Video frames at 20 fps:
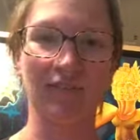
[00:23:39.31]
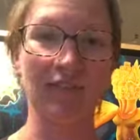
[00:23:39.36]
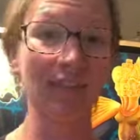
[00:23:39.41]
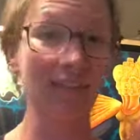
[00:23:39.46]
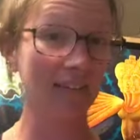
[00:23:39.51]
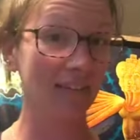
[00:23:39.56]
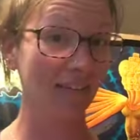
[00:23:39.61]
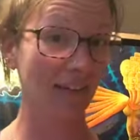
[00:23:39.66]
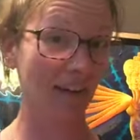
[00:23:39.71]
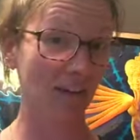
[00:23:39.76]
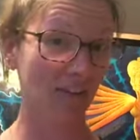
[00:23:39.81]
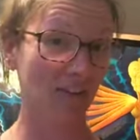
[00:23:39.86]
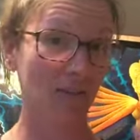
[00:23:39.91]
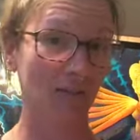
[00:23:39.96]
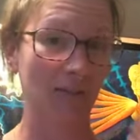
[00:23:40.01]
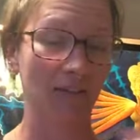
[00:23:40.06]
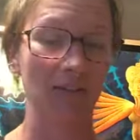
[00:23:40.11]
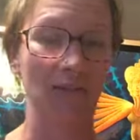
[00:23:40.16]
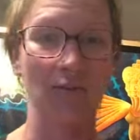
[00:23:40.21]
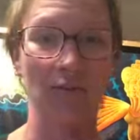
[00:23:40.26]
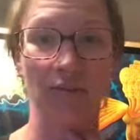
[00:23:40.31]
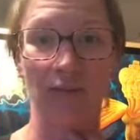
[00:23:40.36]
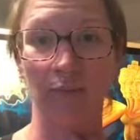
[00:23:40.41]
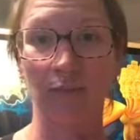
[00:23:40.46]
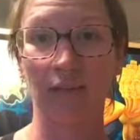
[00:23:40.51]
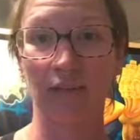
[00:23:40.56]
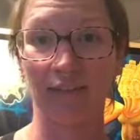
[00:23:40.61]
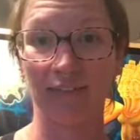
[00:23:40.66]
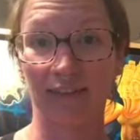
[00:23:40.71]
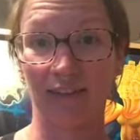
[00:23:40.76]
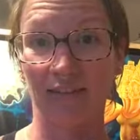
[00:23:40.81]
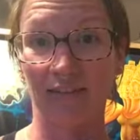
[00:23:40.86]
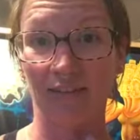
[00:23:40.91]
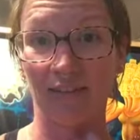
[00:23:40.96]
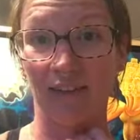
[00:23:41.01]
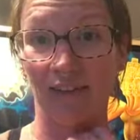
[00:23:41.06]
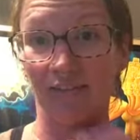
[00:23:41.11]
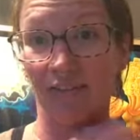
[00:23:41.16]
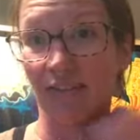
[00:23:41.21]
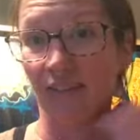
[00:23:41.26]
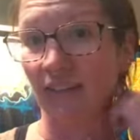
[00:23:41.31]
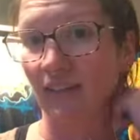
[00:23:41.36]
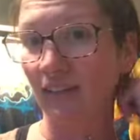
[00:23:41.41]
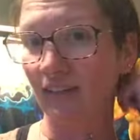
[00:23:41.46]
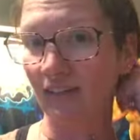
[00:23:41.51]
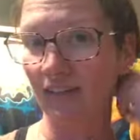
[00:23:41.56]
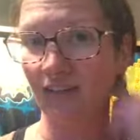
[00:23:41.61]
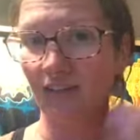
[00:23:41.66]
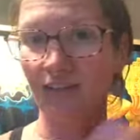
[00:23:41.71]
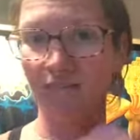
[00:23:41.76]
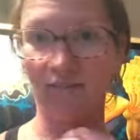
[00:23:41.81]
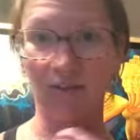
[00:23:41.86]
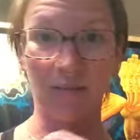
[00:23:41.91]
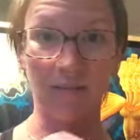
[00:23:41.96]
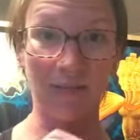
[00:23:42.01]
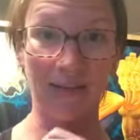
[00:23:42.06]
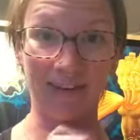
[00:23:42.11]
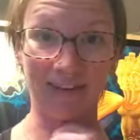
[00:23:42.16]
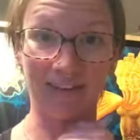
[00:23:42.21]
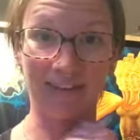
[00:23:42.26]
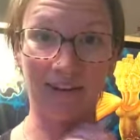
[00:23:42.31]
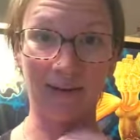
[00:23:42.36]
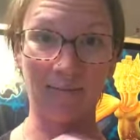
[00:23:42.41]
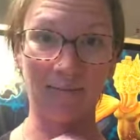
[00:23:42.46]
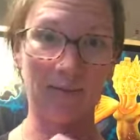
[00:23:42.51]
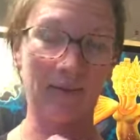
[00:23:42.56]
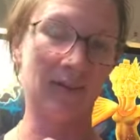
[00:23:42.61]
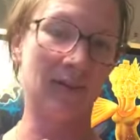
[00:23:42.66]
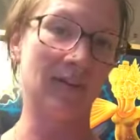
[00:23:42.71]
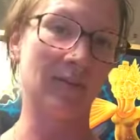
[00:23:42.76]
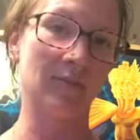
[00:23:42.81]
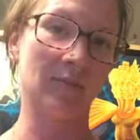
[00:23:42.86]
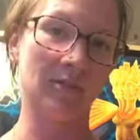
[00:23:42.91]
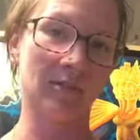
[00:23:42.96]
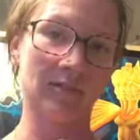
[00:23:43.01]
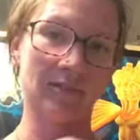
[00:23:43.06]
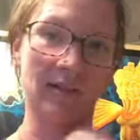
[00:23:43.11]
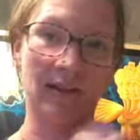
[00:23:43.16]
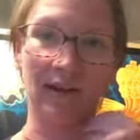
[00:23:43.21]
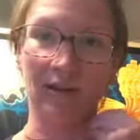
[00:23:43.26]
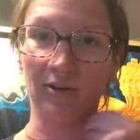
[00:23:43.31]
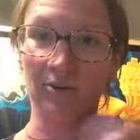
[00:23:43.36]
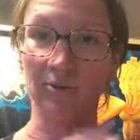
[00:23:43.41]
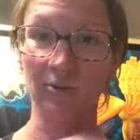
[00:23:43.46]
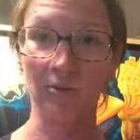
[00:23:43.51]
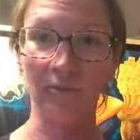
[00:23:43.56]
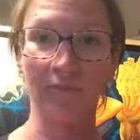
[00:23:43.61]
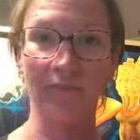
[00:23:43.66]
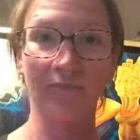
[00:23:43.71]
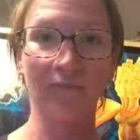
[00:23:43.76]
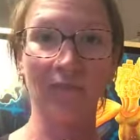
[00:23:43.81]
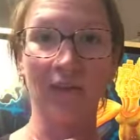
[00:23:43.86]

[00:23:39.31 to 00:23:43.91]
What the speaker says: And this is actually one of the only paintings I have left from that time period, which is kind of cool.